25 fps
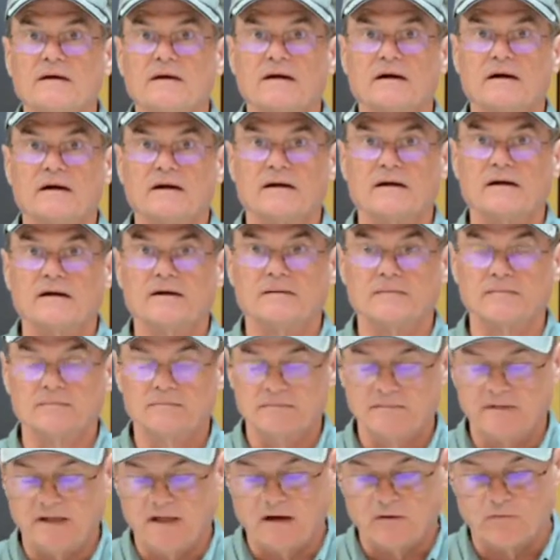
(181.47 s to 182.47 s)
Uh,
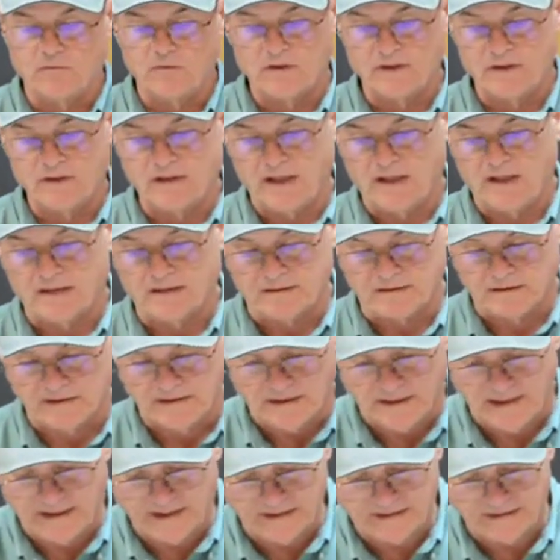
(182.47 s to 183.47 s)
now I really like the
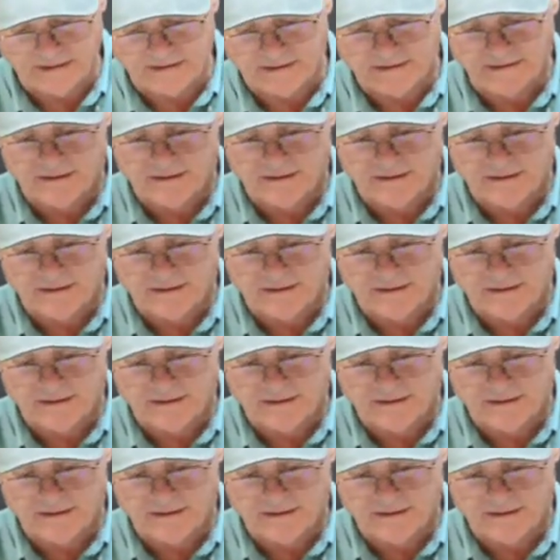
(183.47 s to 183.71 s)
light,